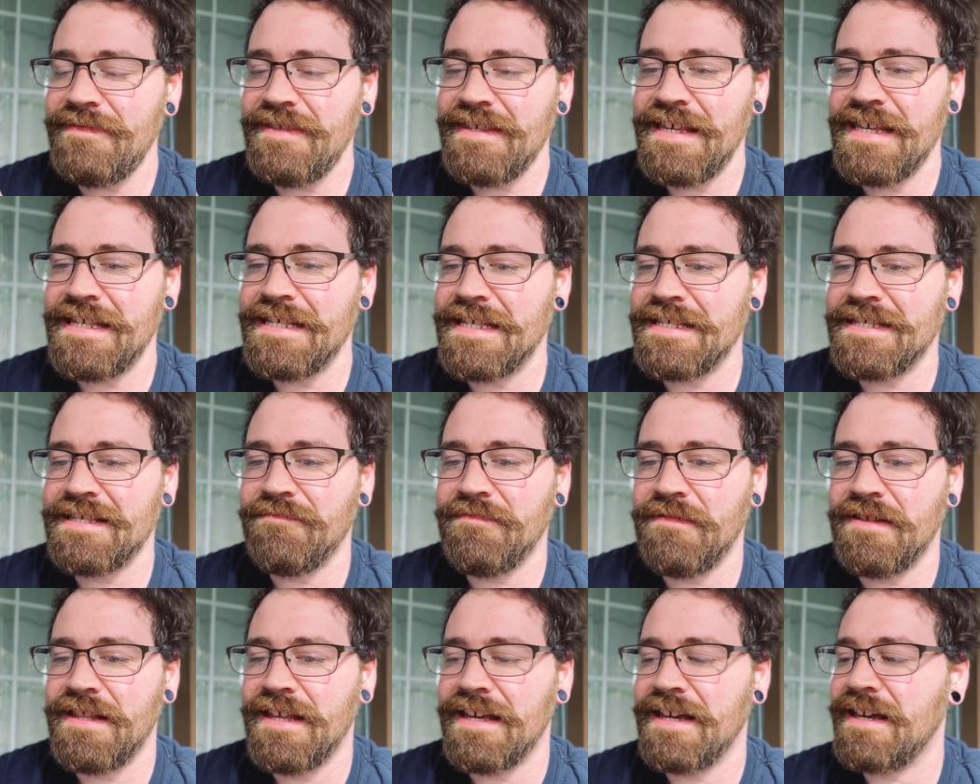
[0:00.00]
he says
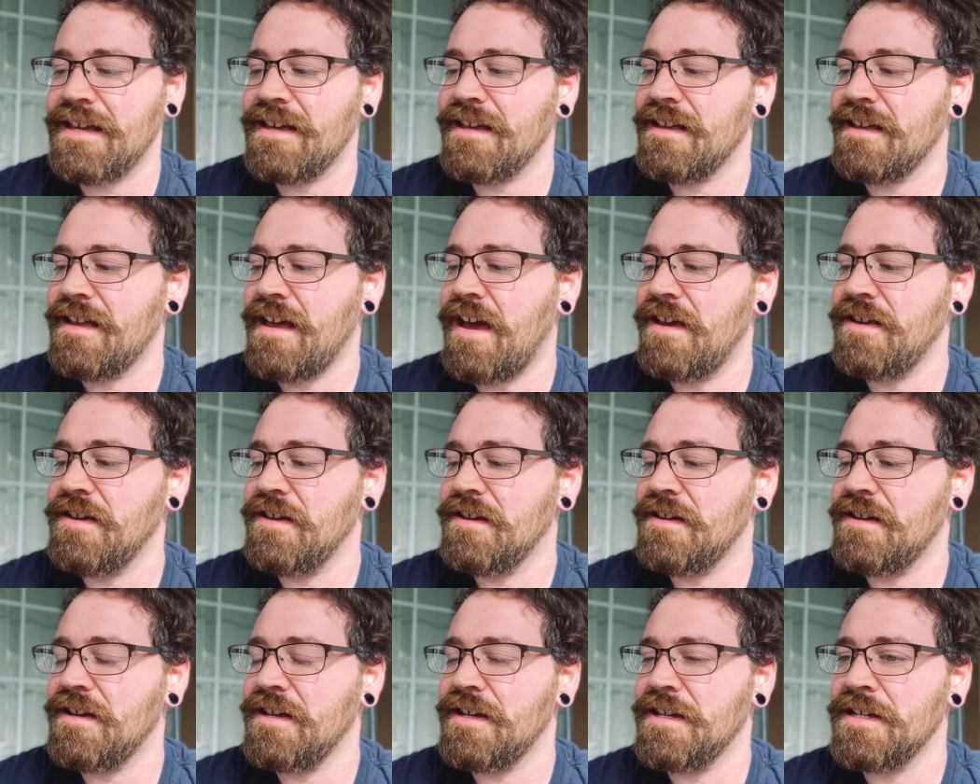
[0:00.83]
something like, how you
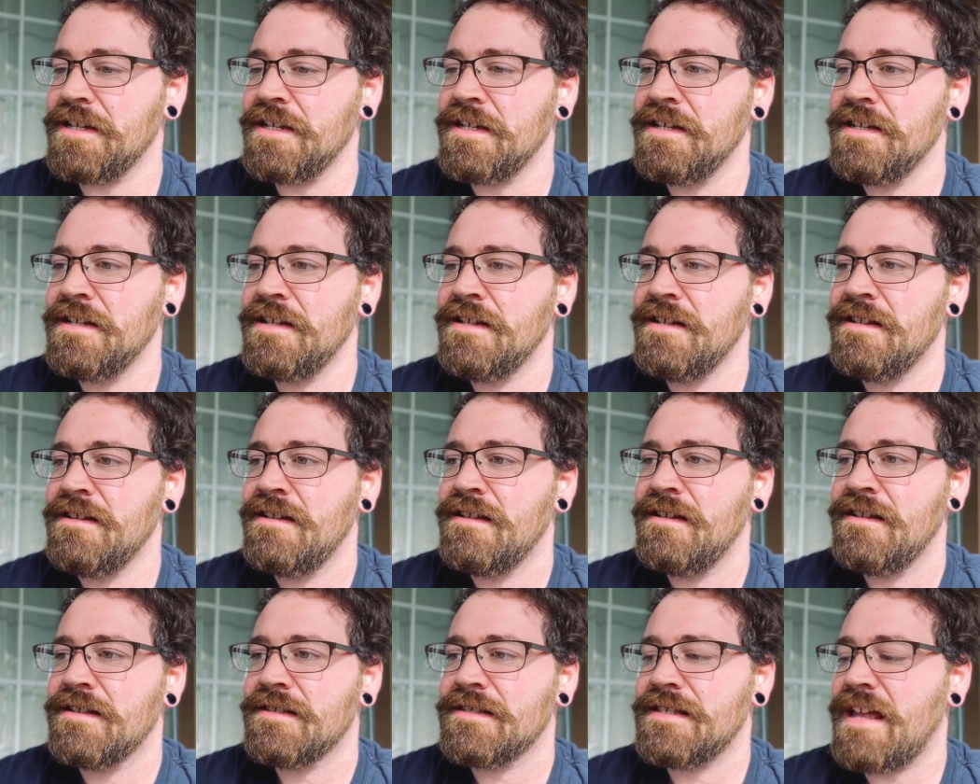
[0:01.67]
gonna
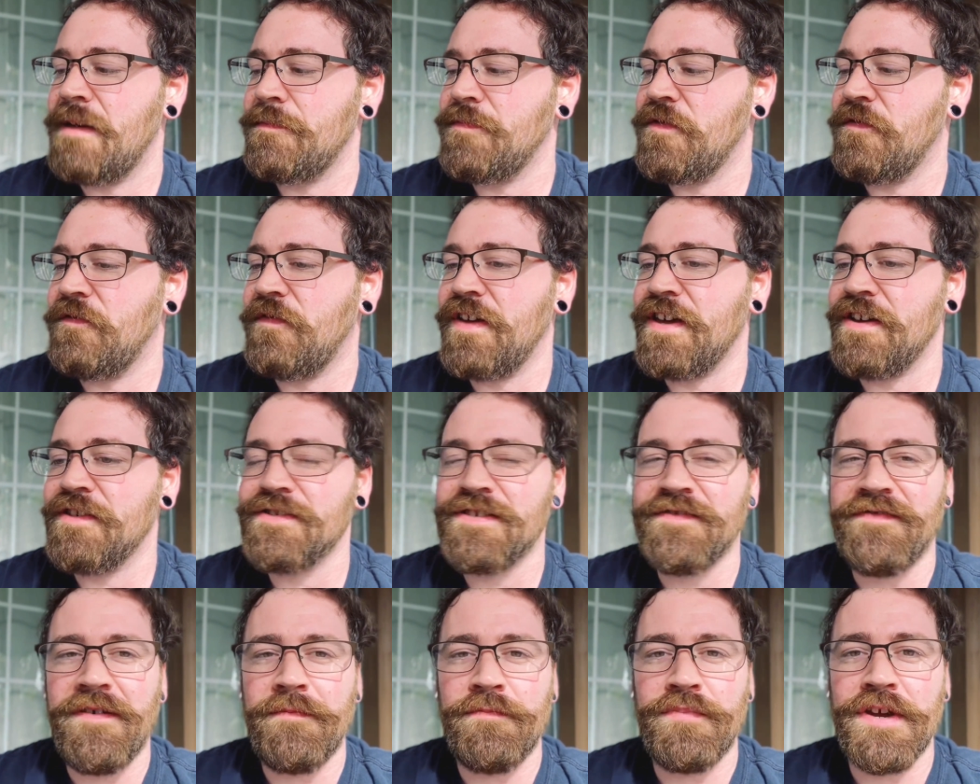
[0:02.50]
snap your
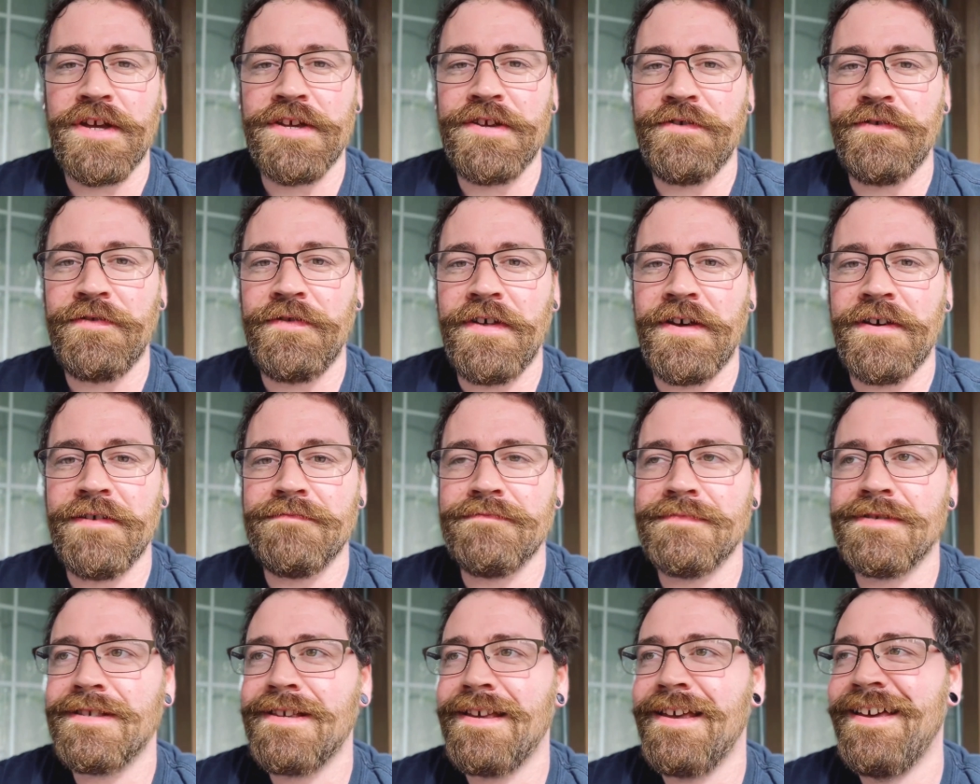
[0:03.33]
fingers if I break your
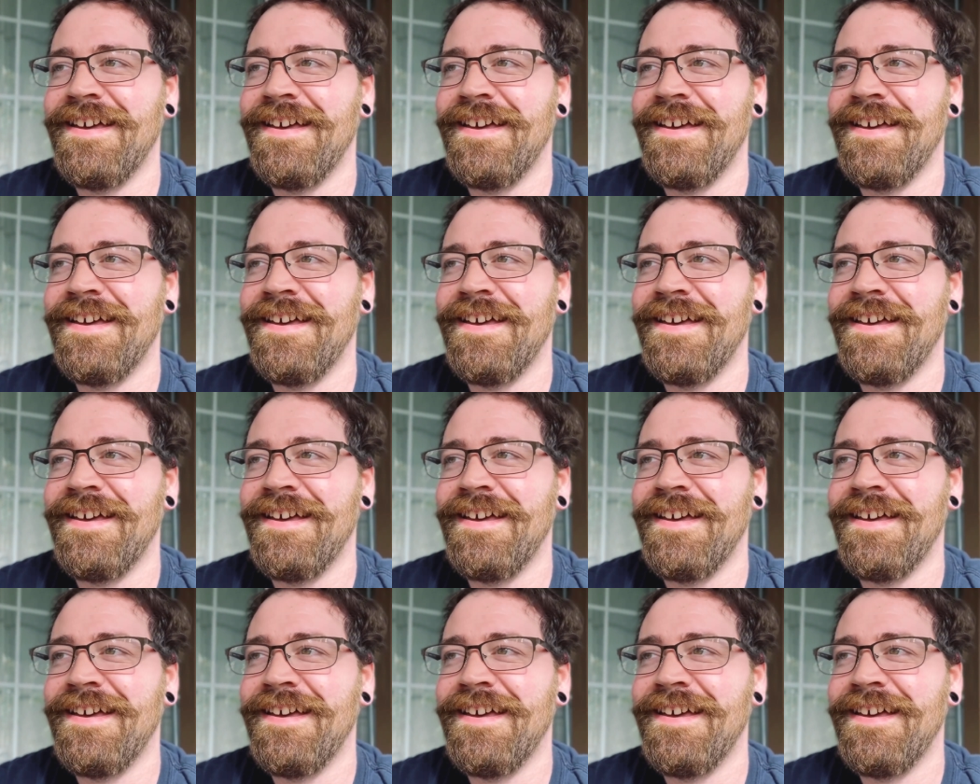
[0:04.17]
thumbs?